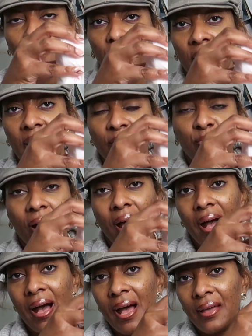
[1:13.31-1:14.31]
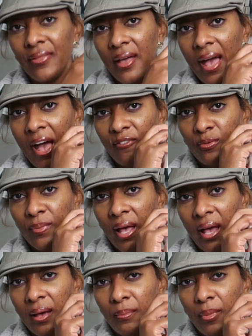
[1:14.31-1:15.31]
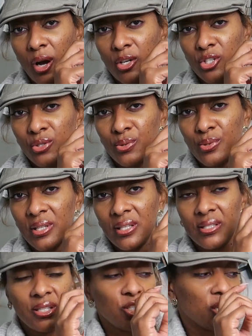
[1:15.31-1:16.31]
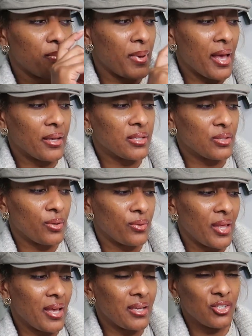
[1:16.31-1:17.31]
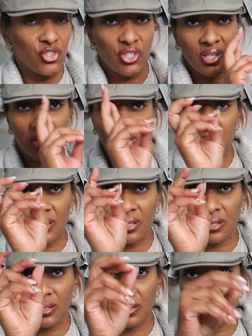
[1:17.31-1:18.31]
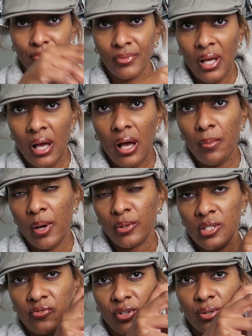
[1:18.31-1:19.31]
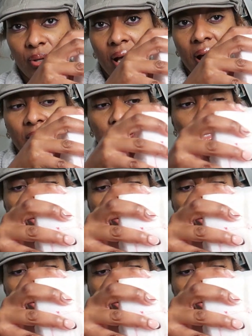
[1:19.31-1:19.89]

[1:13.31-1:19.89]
but FYI, they have them at Marshall's and TJ Maxx, so that is just uh, a bonus for you guys.